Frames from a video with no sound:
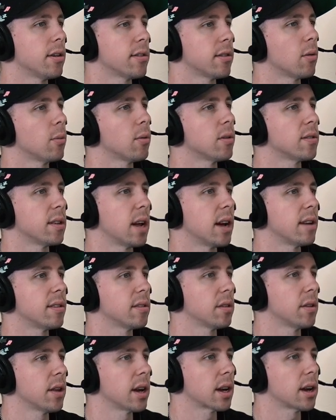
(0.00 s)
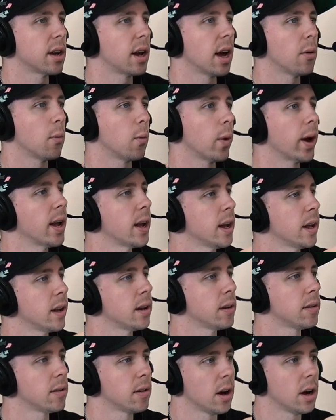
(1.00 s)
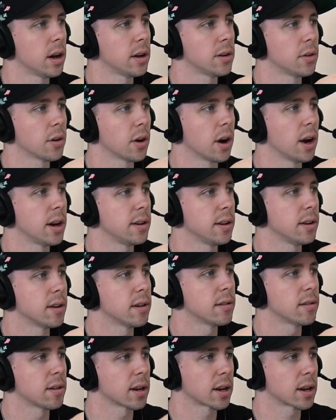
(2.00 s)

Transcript: it's almost nice to like weigh in on your ideas.